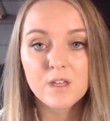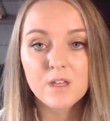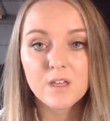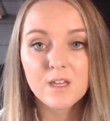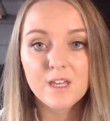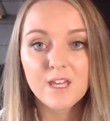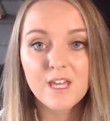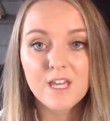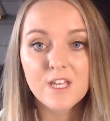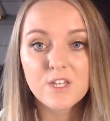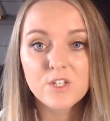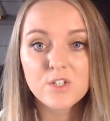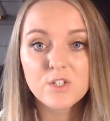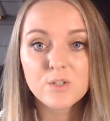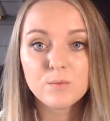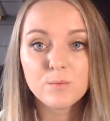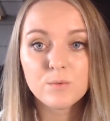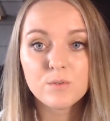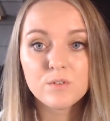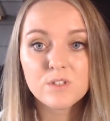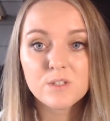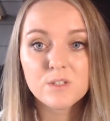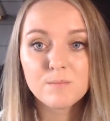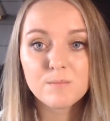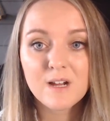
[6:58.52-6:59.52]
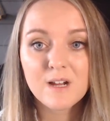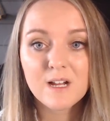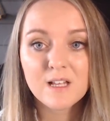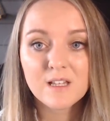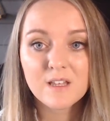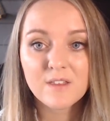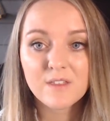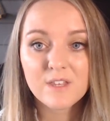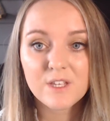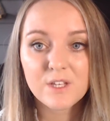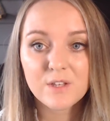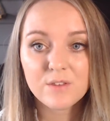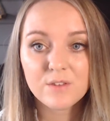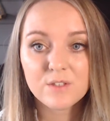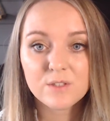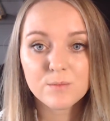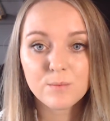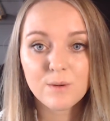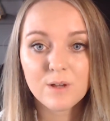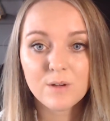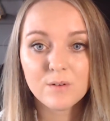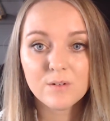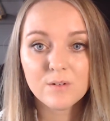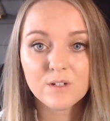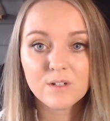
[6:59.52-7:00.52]
Each will smile at the other's
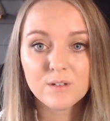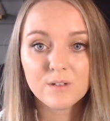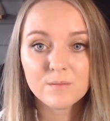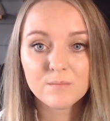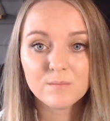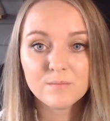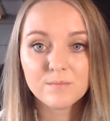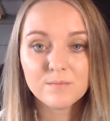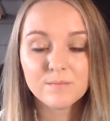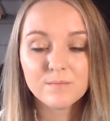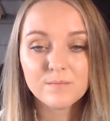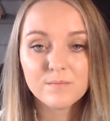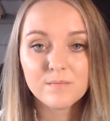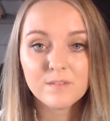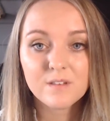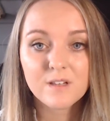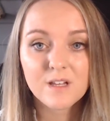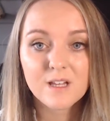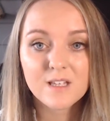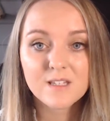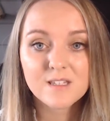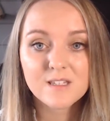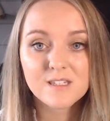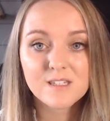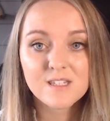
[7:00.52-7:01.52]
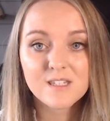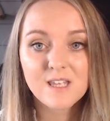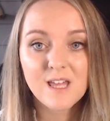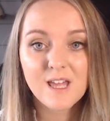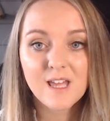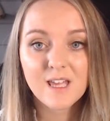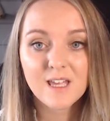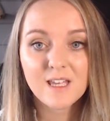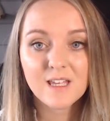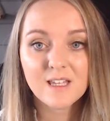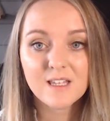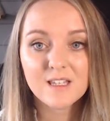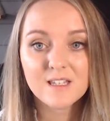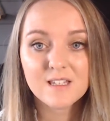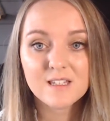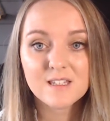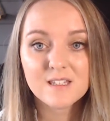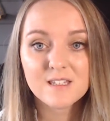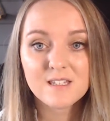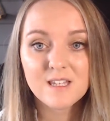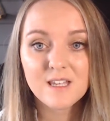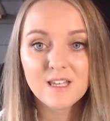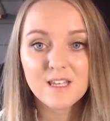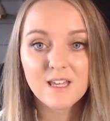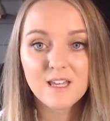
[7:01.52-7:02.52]
welcome and say,
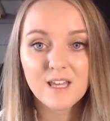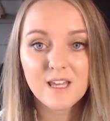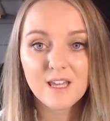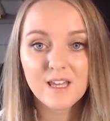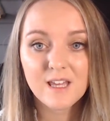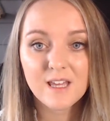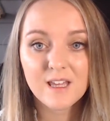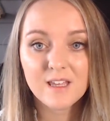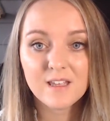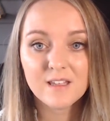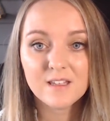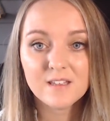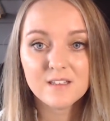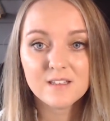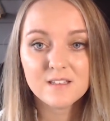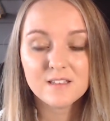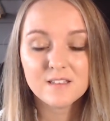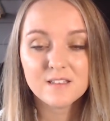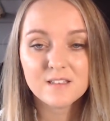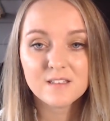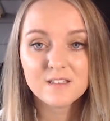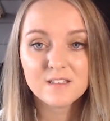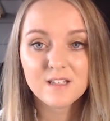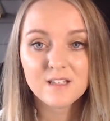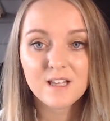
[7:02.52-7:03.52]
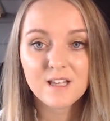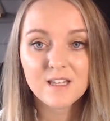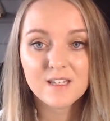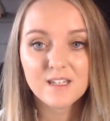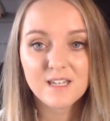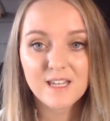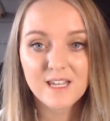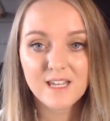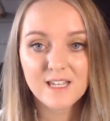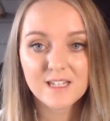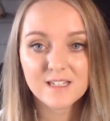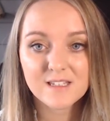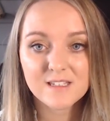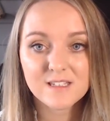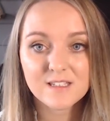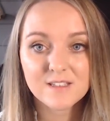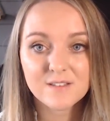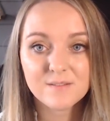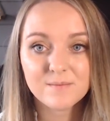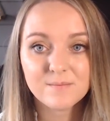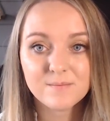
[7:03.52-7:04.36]
sit here and eat.